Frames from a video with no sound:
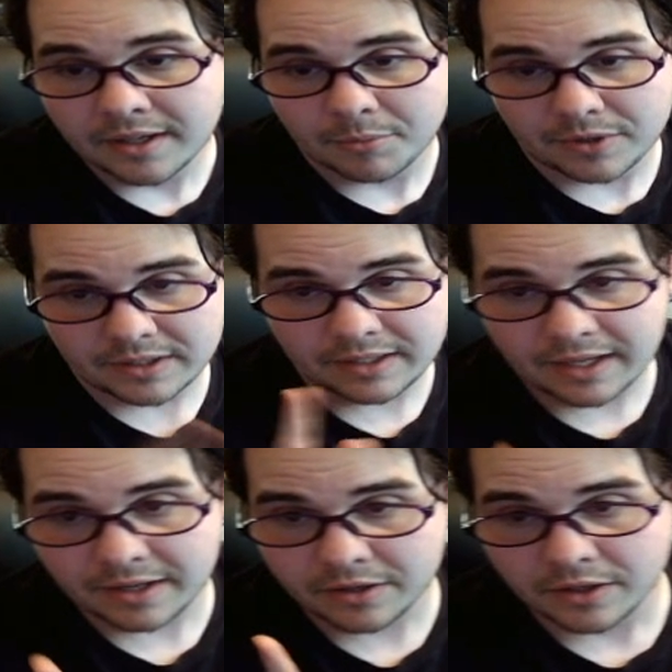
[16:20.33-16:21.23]
But
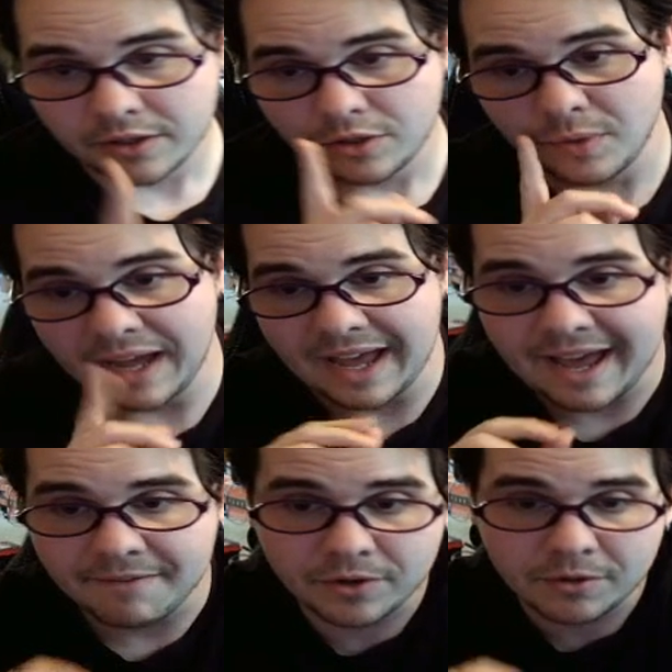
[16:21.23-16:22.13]
again, you
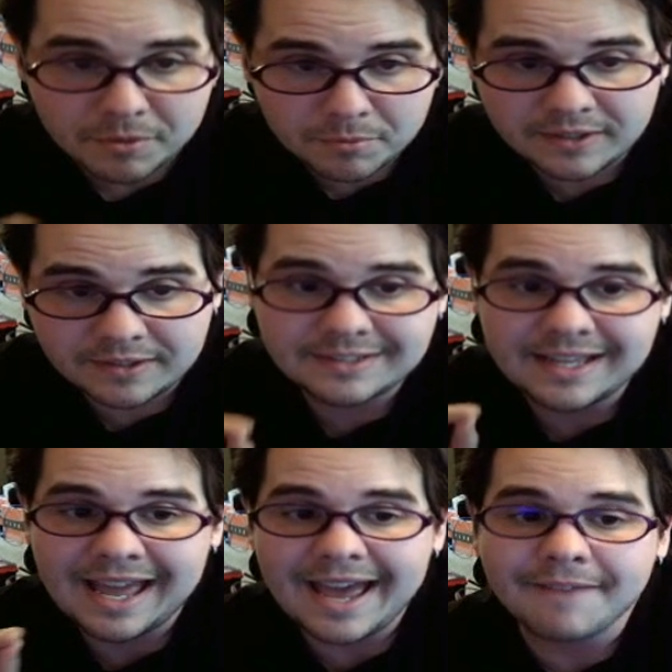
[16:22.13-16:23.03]
have to remember that these
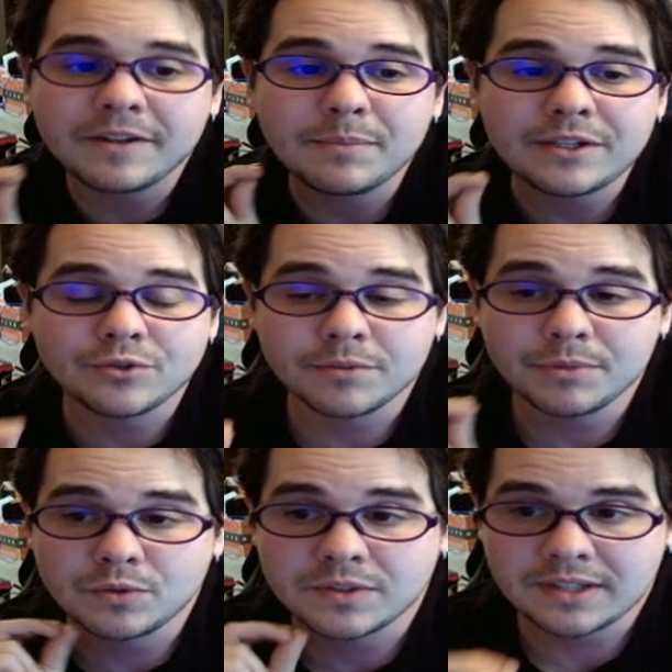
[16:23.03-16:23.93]
have to be
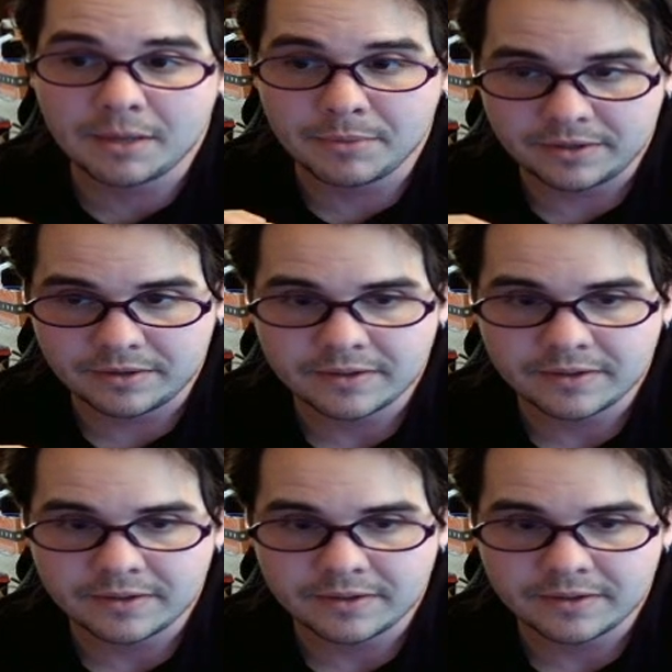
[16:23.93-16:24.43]
tribute summoned.